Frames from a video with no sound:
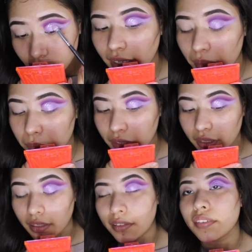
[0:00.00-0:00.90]
And I'm
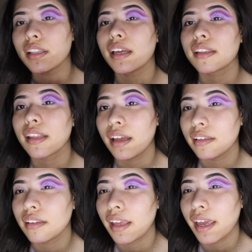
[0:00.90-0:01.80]
gonna leave it like
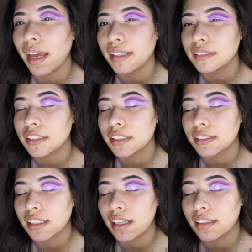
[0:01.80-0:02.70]
that. It has
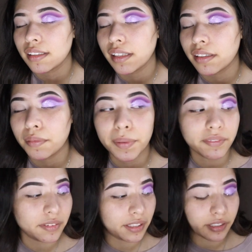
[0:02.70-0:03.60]
just a little
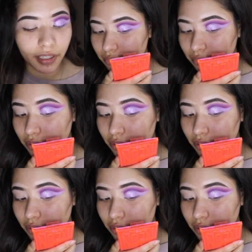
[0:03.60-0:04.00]
bit of glitter.